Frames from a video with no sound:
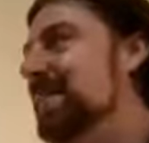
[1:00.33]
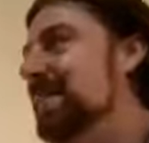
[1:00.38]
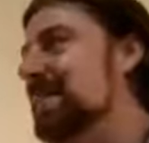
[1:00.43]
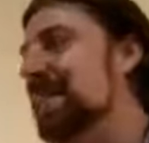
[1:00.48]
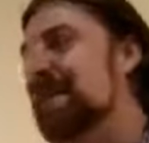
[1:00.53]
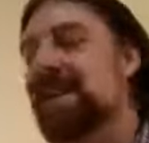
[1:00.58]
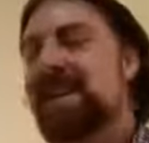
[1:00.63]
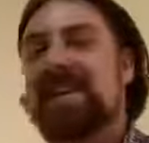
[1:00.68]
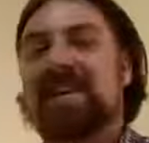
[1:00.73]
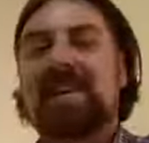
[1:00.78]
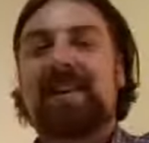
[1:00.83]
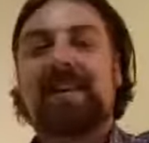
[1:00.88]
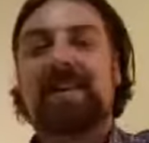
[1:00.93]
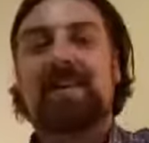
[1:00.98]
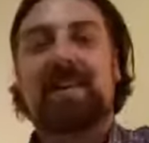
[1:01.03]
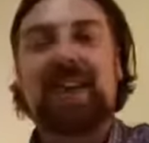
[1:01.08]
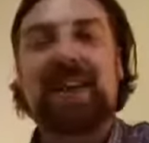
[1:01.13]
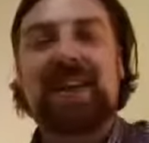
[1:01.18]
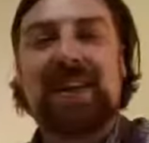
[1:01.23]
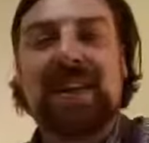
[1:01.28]
But
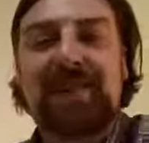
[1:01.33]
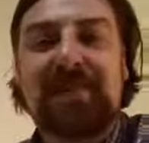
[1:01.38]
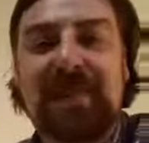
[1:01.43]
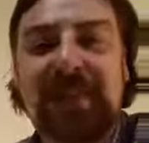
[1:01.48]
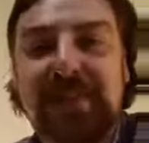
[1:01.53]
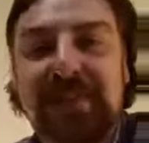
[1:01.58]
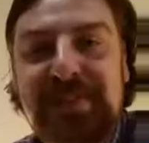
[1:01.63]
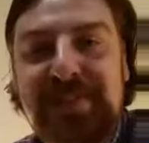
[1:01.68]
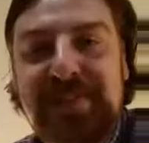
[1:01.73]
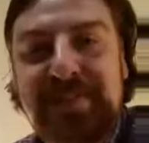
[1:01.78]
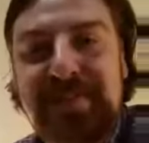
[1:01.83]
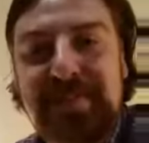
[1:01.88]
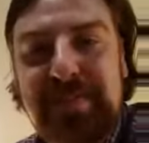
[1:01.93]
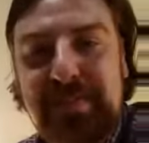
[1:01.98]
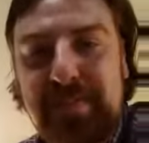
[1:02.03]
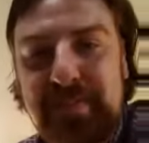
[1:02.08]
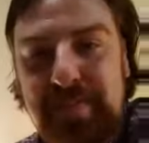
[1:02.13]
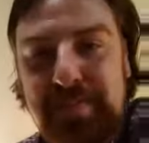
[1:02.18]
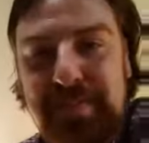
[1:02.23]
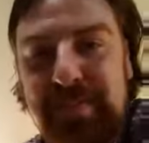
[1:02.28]
when he feels
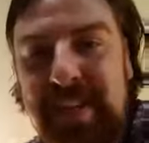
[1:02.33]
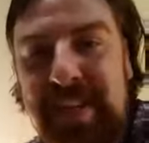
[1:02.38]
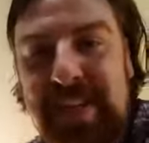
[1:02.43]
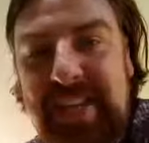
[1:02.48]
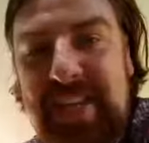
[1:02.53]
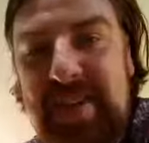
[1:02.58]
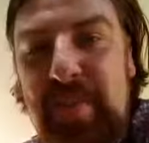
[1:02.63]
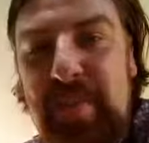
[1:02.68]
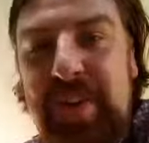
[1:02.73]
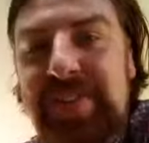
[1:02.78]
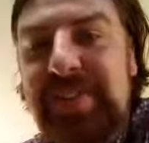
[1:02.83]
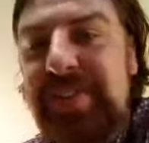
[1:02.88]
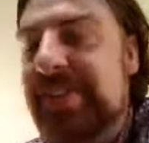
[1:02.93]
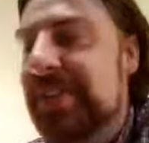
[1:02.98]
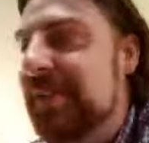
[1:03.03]
like he wants